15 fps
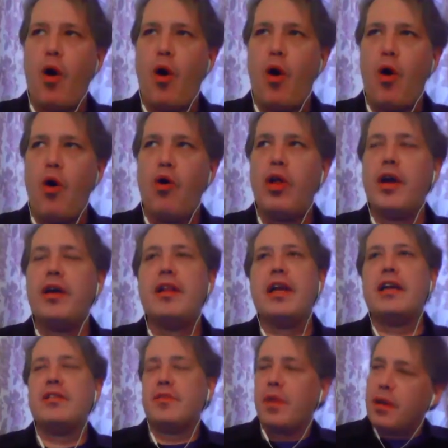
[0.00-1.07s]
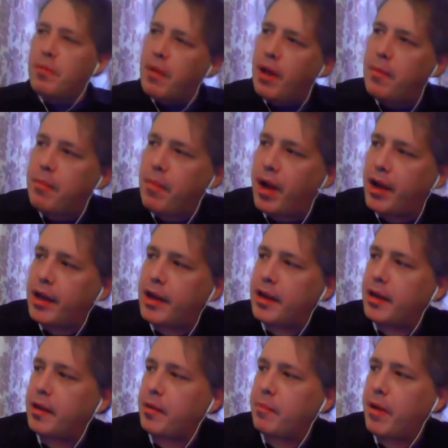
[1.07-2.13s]

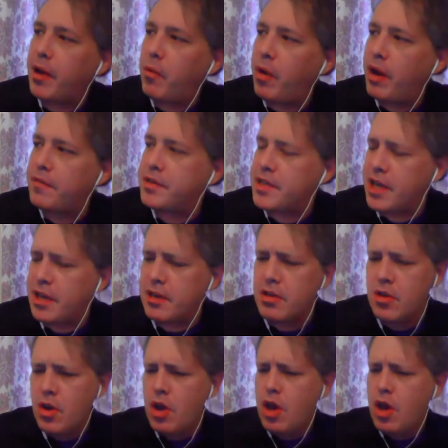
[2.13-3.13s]
my wife said,